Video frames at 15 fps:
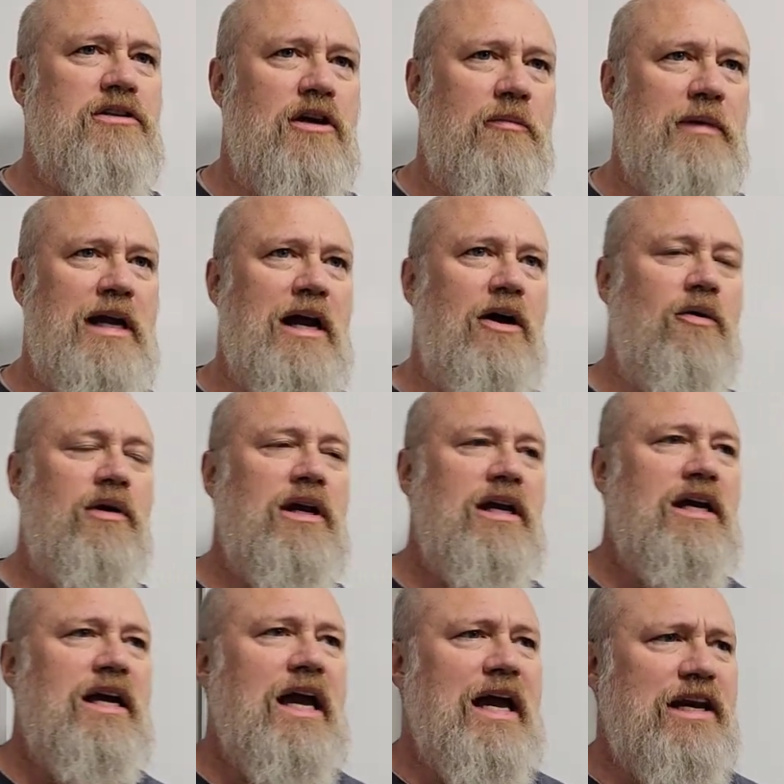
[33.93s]
that's coming out
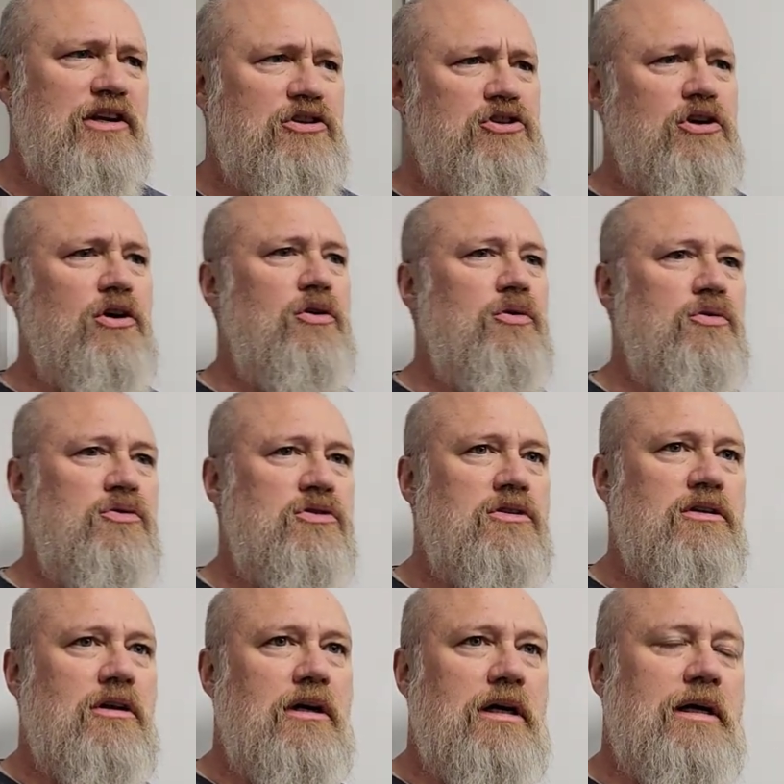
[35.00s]
and it
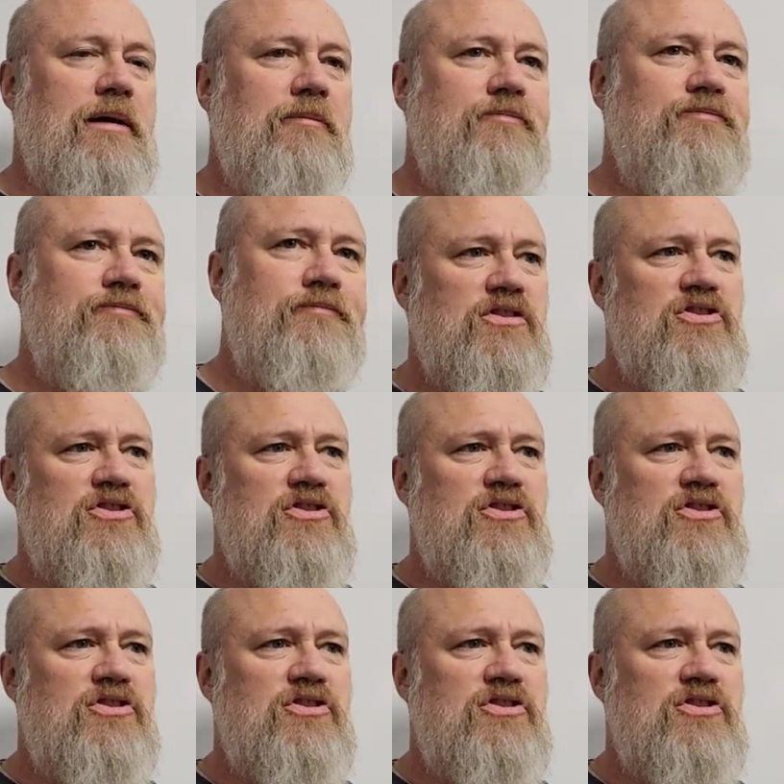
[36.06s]
shows um,